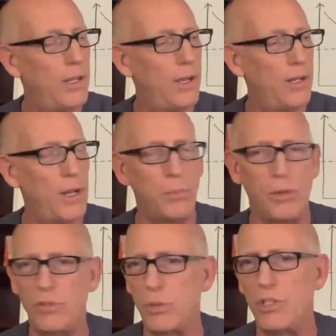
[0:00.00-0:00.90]
a number
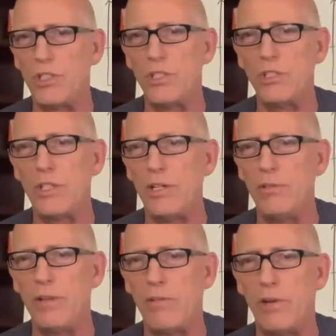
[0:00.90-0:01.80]
of sources that
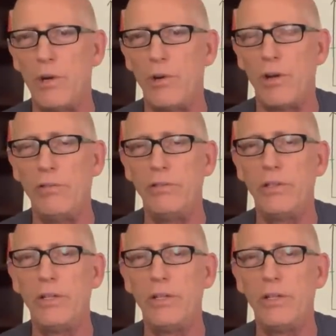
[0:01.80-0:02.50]
you've never heard of